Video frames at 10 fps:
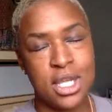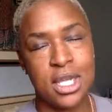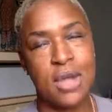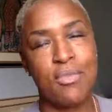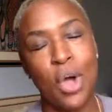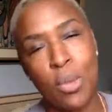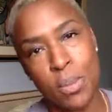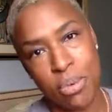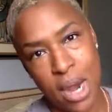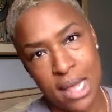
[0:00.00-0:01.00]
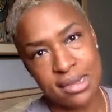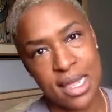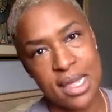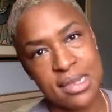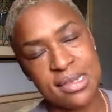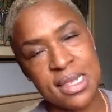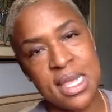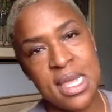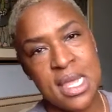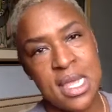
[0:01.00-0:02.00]
enrollment process
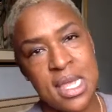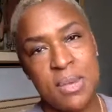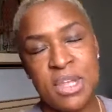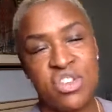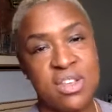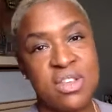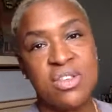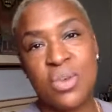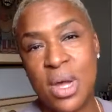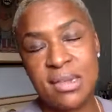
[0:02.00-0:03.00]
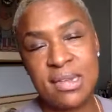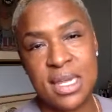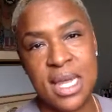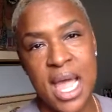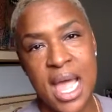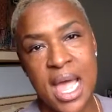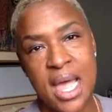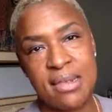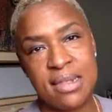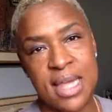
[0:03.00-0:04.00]
can be just as daunting
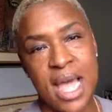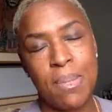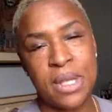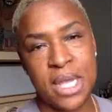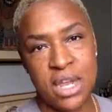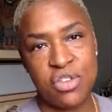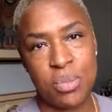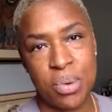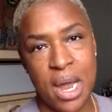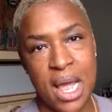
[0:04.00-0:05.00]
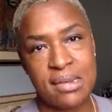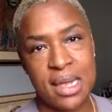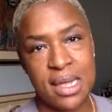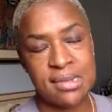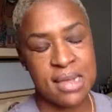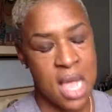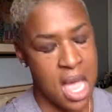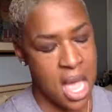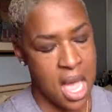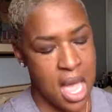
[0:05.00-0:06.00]
as the application process.
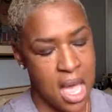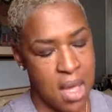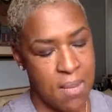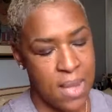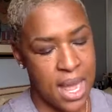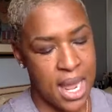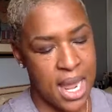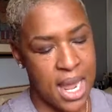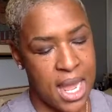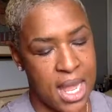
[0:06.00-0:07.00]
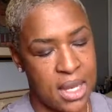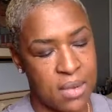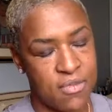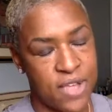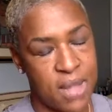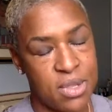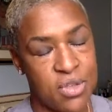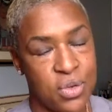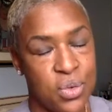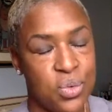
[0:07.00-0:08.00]
And
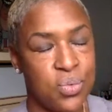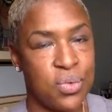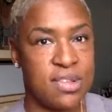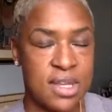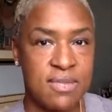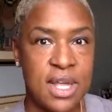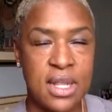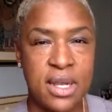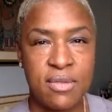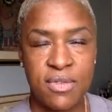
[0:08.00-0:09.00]
families who receive that letter of